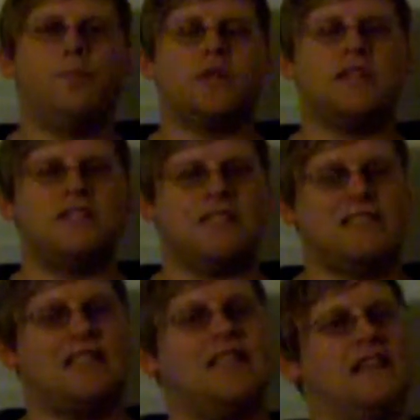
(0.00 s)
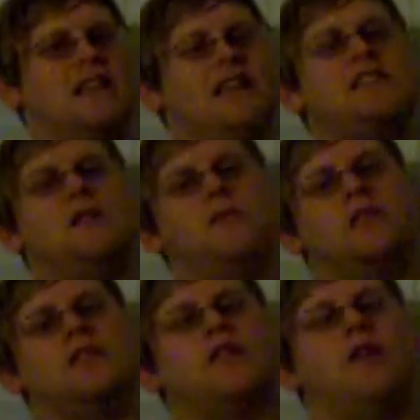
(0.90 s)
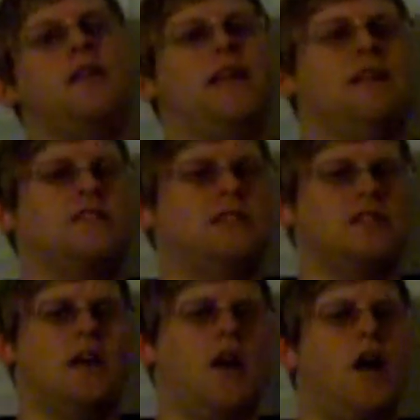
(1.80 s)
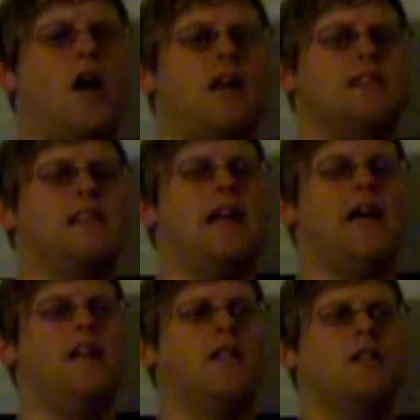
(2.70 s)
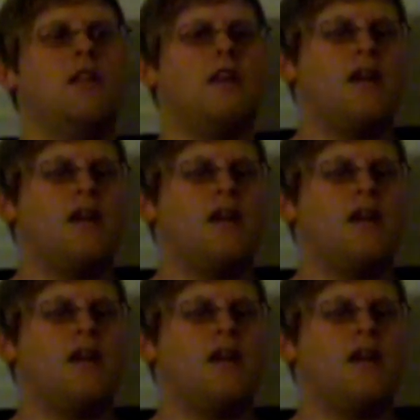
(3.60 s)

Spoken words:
but the gesticulation with the talking is just odd as hell.